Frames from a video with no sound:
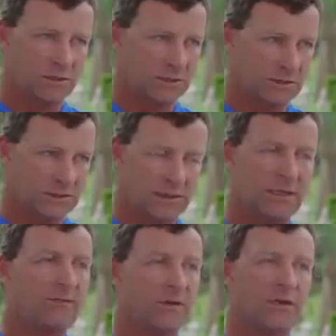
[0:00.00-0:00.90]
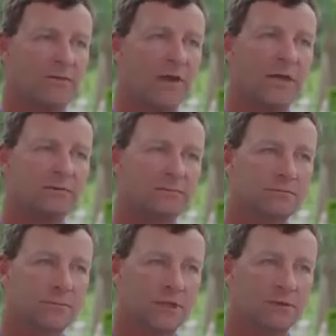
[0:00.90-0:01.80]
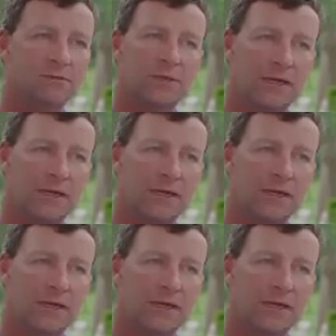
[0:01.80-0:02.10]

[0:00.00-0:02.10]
a significant event, you know,